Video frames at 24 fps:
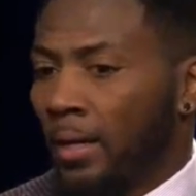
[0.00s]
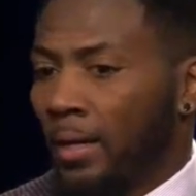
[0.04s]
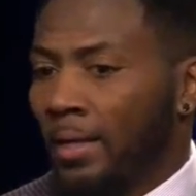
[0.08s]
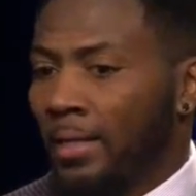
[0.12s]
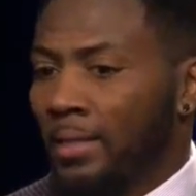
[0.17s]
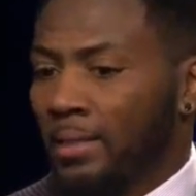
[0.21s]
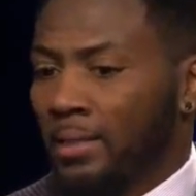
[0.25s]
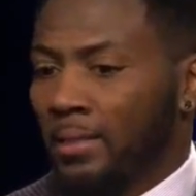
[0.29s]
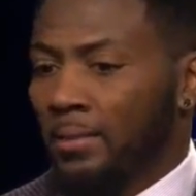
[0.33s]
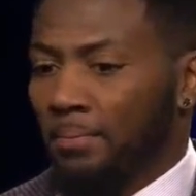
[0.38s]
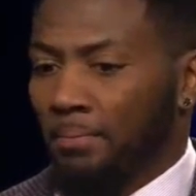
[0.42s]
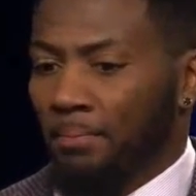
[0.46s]

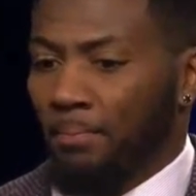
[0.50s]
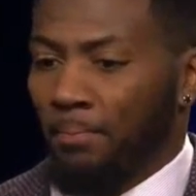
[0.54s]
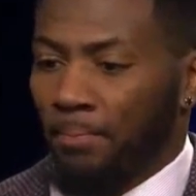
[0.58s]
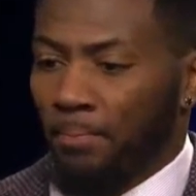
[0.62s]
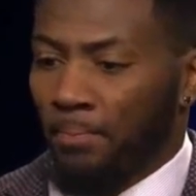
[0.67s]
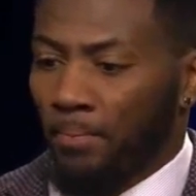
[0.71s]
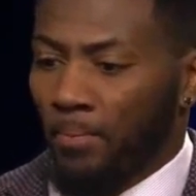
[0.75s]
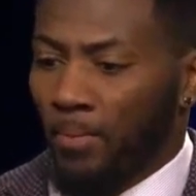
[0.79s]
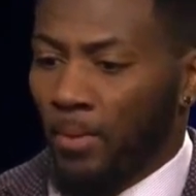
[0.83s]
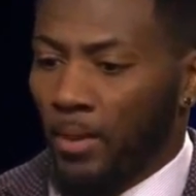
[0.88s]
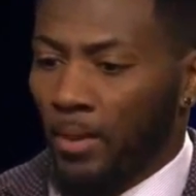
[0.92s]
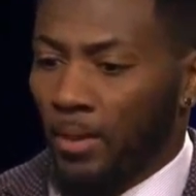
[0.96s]
Listen,
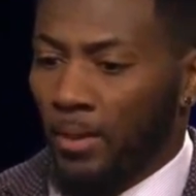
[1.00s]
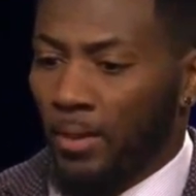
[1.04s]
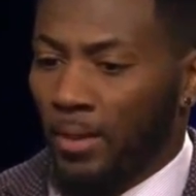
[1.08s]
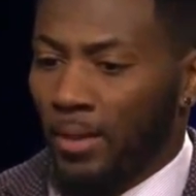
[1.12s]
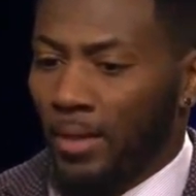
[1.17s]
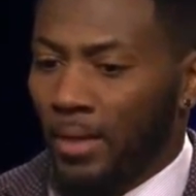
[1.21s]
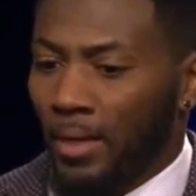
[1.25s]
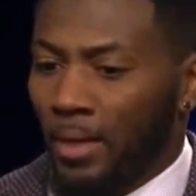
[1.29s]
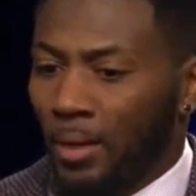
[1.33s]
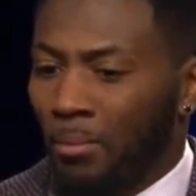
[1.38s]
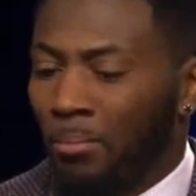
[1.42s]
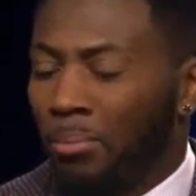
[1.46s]

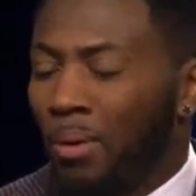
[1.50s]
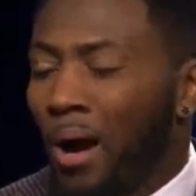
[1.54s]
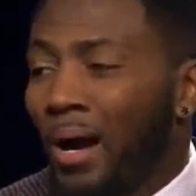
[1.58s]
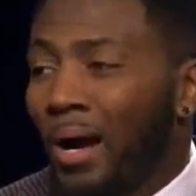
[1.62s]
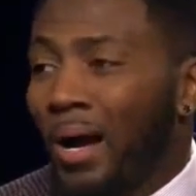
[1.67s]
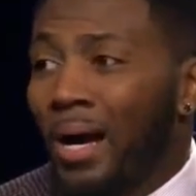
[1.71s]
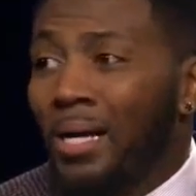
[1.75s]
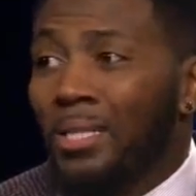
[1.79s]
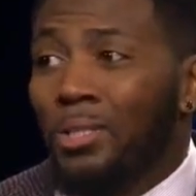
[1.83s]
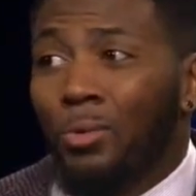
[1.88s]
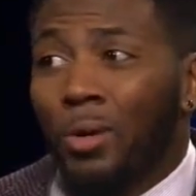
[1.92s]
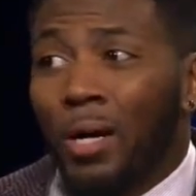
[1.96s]

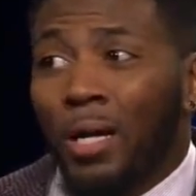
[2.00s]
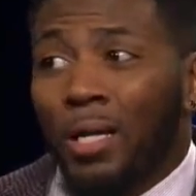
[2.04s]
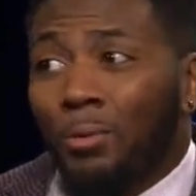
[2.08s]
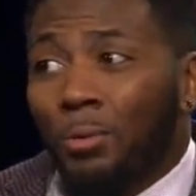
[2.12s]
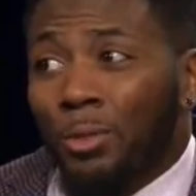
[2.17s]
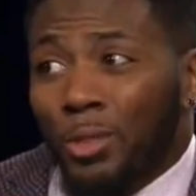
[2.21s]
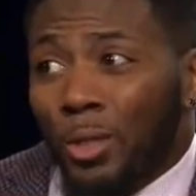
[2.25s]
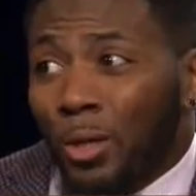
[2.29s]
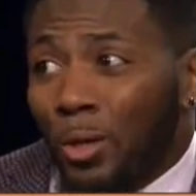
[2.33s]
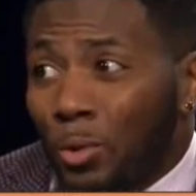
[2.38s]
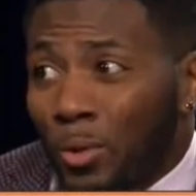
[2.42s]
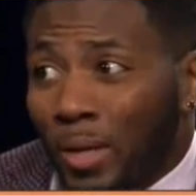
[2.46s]
Brock Osweiler
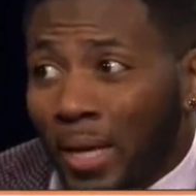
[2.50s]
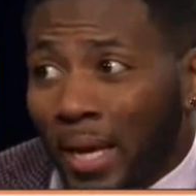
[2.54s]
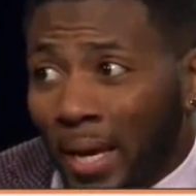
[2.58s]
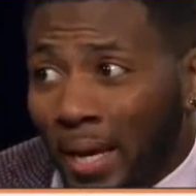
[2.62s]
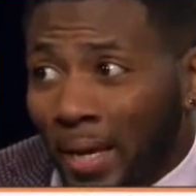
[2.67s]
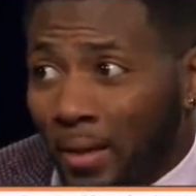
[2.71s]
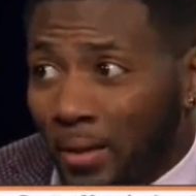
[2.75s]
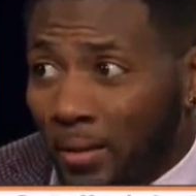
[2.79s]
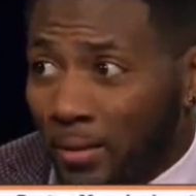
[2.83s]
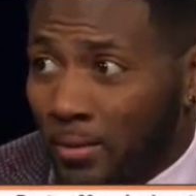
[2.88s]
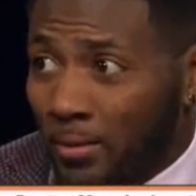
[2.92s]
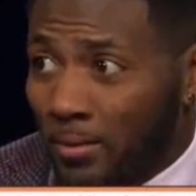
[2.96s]
was
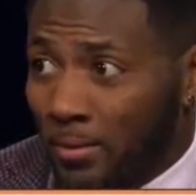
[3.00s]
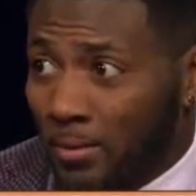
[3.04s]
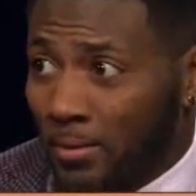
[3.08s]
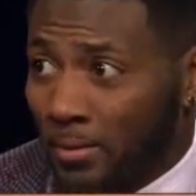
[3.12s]
okay.